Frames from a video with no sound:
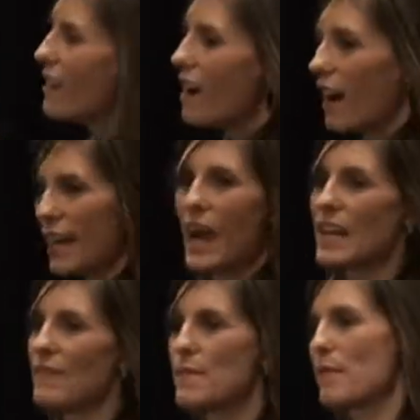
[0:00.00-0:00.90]
I
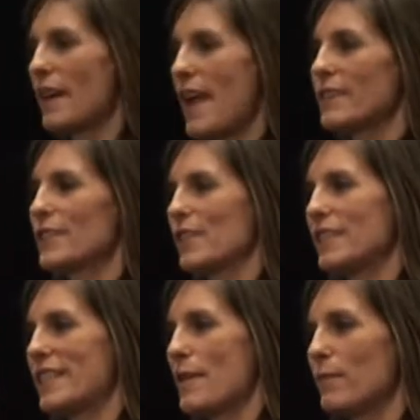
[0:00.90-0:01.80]
can't even pronounce, for
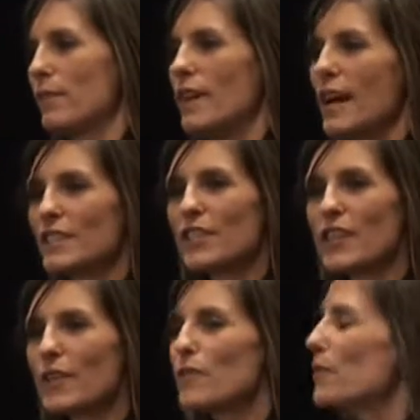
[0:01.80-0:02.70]
example. As a general